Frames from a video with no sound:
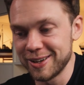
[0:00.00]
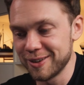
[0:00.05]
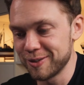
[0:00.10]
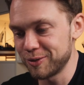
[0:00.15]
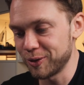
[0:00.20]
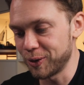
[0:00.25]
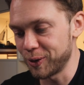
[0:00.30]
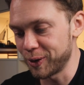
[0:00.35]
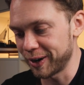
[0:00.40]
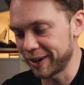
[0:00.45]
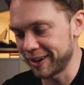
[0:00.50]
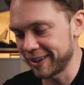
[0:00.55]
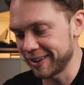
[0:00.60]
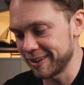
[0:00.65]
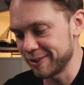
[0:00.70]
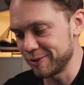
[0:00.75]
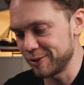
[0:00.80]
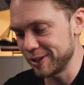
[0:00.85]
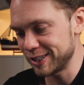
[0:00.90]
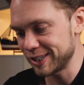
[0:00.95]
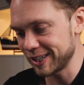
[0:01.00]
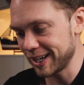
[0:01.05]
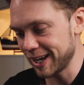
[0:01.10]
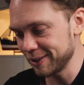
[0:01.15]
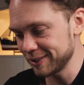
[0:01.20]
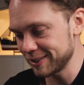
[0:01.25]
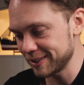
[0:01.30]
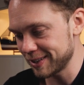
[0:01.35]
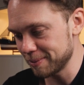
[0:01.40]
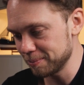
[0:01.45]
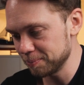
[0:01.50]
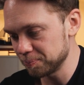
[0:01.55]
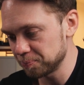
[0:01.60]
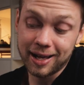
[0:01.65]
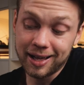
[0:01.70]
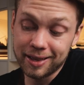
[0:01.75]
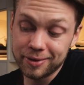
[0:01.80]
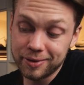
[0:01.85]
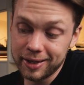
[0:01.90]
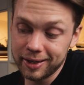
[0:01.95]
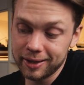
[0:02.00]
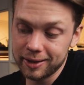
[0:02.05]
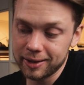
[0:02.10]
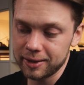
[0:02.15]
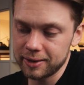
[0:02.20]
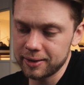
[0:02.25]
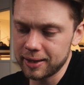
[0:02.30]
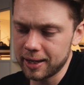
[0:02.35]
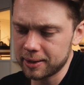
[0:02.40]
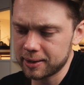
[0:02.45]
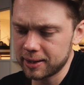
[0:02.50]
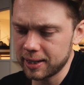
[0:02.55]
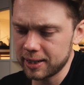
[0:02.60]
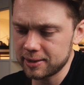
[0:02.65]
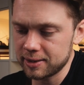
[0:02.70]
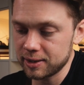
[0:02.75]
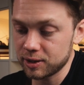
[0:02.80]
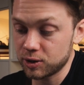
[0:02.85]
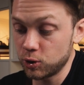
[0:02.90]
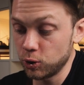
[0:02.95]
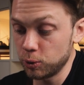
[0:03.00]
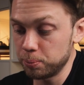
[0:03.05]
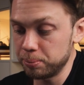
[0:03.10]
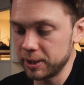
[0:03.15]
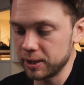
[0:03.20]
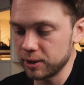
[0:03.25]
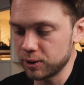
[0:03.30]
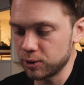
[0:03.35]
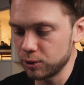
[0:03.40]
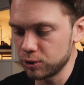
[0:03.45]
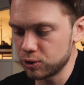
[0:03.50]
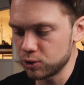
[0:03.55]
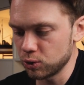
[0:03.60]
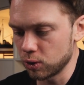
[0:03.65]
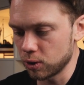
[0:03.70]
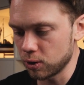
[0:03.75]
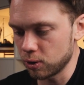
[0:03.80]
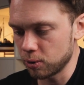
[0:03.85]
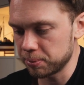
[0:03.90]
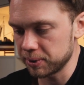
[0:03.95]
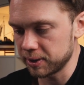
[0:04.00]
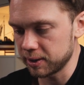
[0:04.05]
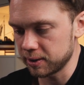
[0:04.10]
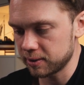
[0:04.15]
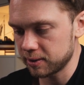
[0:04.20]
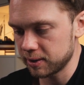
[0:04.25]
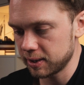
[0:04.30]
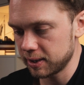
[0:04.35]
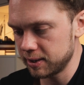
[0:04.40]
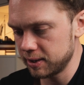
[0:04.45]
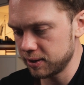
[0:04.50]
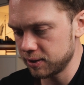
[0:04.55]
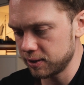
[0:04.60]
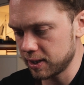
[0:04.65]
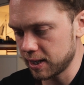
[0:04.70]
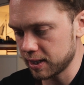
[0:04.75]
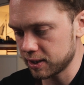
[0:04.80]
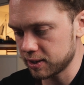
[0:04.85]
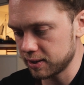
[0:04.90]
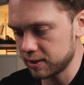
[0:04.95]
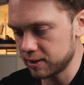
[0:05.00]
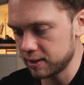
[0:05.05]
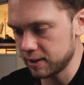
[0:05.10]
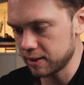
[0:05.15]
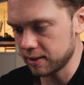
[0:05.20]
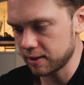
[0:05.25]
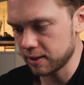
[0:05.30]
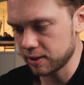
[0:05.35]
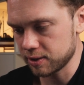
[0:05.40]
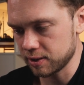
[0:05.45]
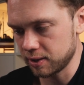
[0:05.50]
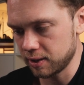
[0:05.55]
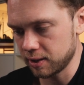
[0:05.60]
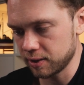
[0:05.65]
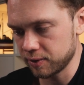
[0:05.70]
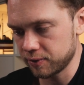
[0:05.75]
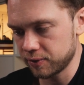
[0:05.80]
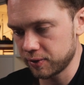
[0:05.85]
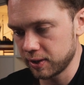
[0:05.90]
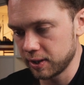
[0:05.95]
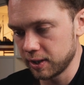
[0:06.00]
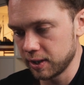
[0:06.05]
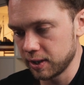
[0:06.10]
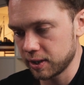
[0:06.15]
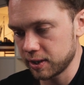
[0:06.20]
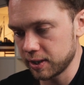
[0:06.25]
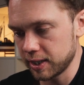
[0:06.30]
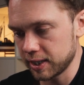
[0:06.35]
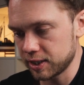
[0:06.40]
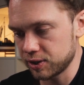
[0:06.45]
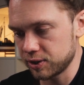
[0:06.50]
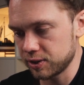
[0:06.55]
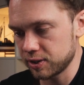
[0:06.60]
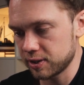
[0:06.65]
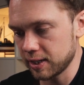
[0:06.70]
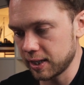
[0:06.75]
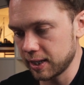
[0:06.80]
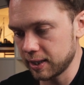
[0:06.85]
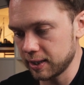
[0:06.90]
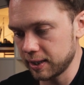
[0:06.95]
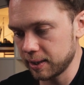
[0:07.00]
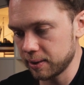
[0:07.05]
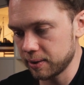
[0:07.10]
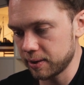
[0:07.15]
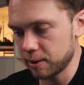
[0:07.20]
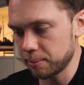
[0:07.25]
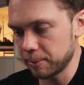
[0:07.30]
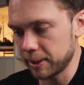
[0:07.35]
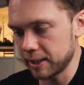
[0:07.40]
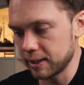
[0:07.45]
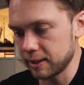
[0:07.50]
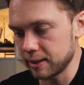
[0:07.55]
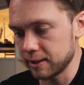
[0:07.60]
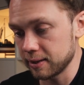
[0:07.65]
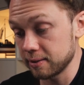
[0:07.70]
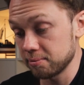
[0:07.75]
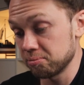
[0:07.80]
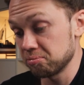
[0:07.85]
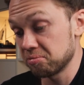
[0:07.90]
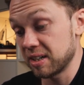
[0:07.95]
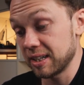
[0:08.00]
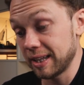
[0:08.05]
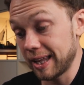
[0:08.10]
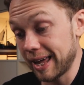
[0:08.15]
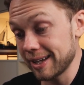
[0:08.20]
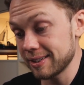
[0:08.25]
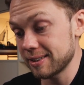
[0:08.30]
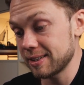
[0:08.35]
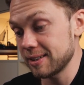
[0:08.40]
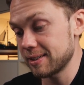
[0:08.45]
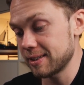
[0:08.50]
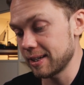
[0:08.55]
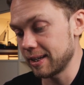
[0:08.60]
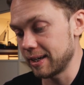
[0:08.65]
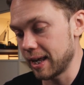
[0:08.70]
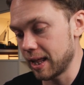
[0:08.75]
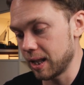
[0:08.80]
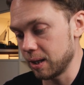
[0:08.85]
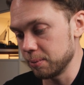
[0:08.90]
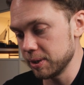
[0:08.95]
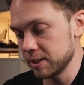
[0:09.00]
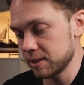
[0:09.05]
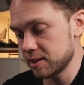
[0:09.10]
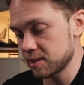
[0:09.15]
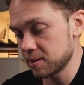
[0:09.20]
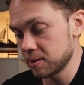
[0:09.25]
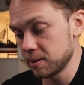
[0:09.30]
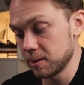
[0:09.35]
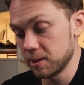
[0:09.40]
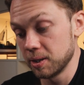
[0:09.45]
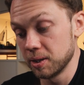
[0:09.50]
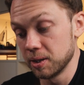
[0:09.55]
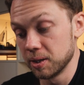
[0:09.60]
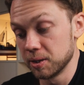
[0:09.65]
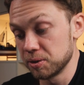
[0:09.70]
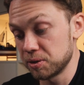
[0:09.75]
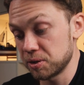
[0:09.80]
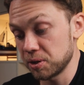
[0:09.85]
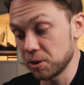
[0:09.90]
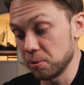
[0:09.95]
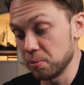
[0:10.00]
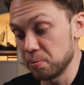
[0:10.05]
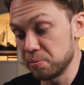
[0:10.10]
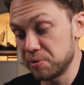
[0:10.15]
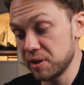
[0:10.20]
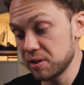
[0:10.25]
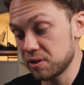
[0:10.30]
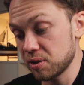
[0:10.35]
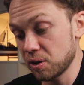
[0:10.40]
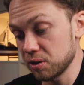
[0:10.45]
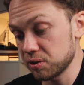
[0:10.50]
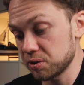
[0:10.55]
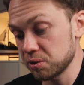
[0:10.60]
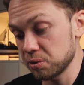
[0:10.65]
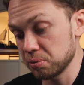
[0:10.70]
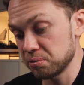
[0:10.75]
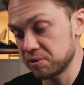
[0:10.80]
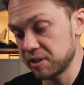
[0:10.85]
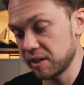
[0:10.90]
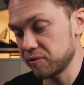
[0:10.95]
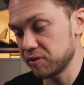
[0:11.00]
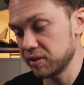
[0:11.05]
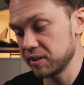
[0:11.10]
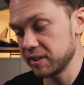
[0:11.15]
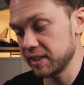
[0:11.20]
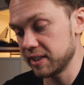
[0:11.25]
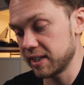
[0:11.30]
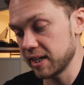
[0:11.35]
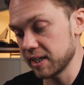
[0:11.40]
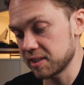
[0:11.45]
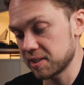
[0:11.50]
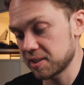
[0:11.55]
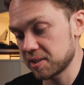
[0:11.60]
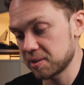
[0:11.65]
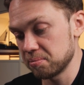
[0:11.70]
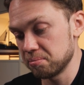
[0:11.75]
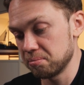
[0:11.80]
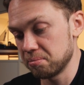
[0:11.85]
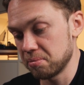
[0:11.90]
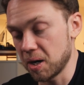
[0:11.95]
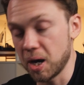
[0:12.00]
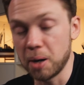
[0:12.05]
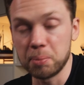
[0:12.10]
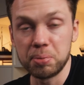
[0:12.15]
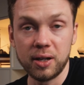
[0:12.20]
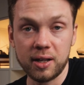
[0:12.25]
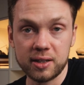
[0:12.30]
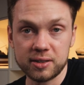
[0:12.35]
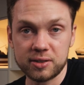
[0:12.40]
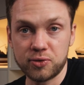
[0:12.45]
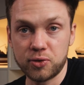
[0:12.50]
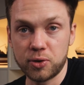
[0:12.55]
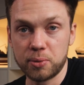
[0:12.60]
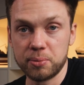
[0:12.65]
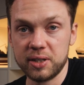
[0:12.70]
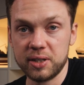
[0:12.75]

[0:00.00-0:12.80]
for reaching out to them, I think in that case it could be a good door opener. And here you actually see that there's a lot of connection to cycling. They're making glasses and helmets. So this also definitely gets a plus from